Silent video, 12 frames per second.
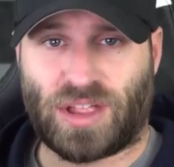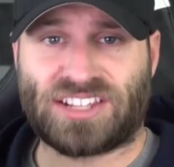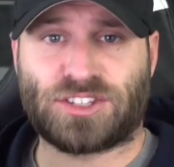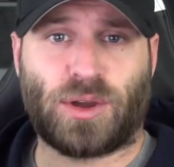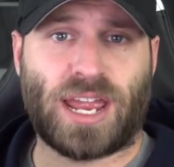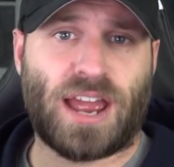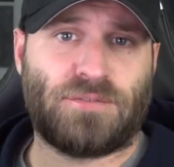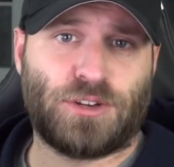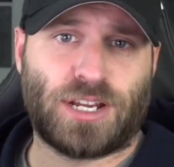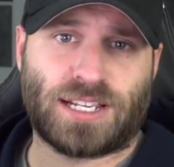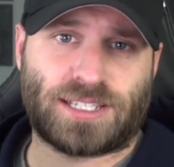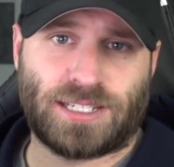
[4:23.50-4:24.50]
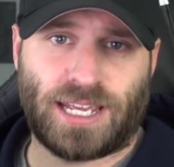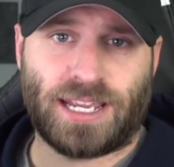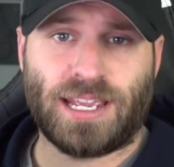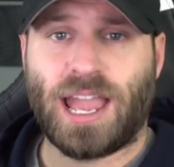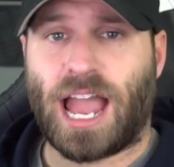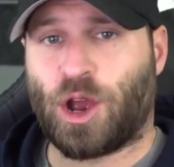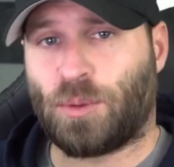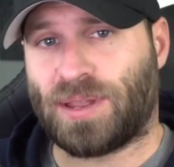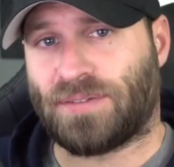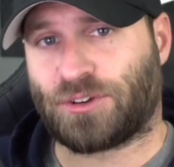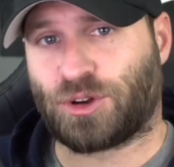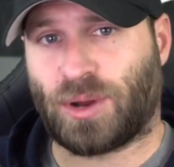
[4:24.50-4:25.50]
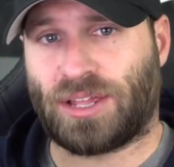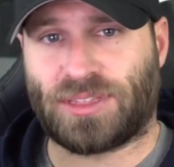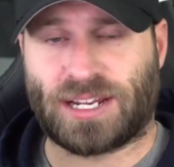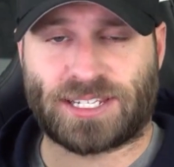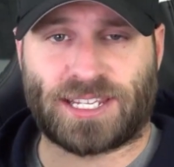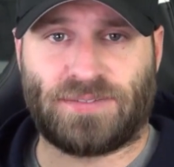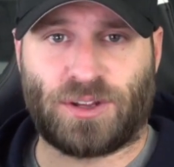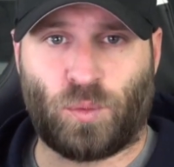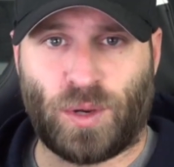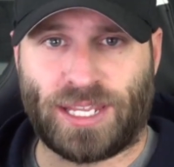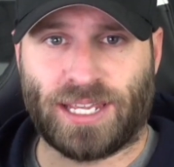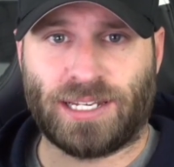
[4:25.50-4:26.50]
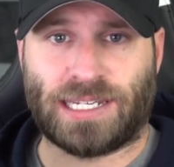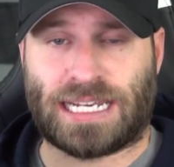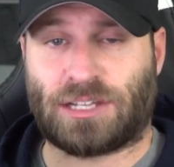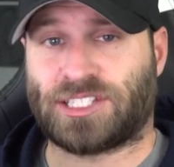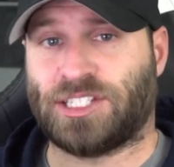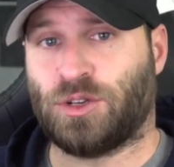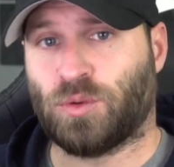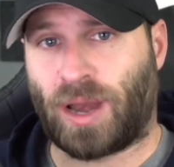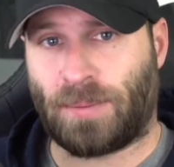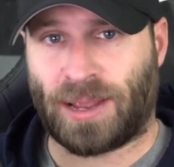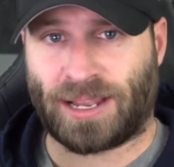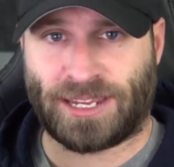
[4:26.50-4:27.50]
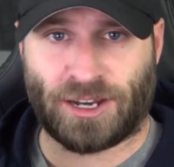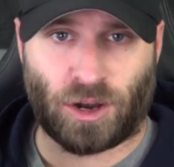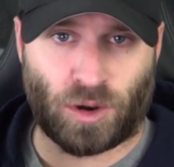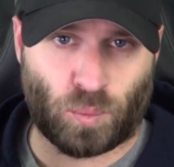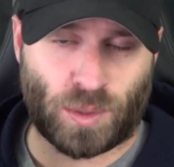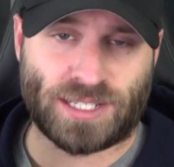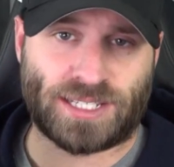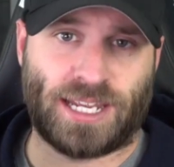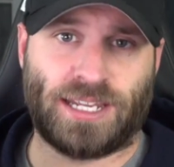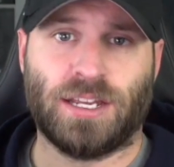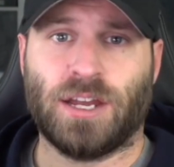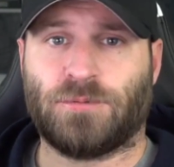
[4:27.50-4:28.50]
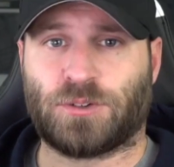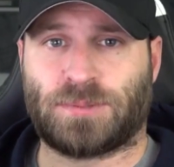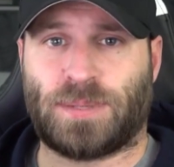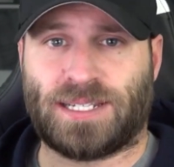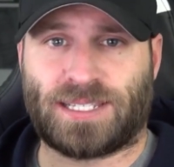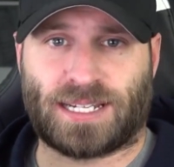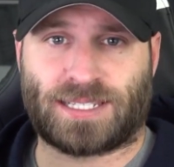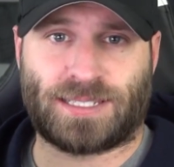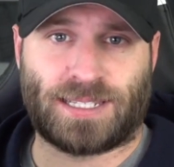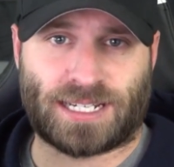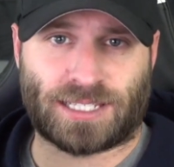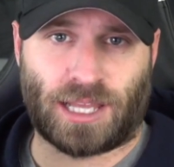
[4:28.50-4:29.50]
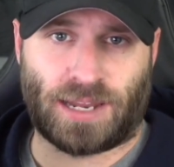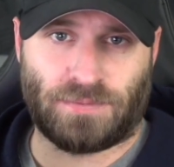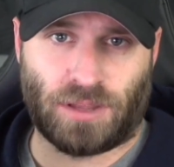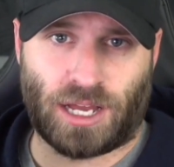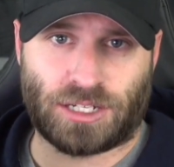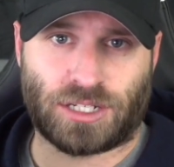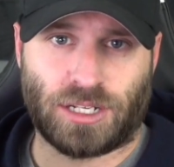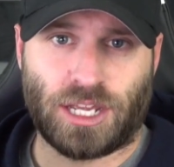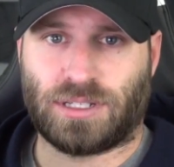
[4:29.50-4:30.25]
Well, that's all I have for you guys today. I hope you have a great Thanksgiving weekend, and I'll see you right back here on Wednesday for SpaceX's next live launch.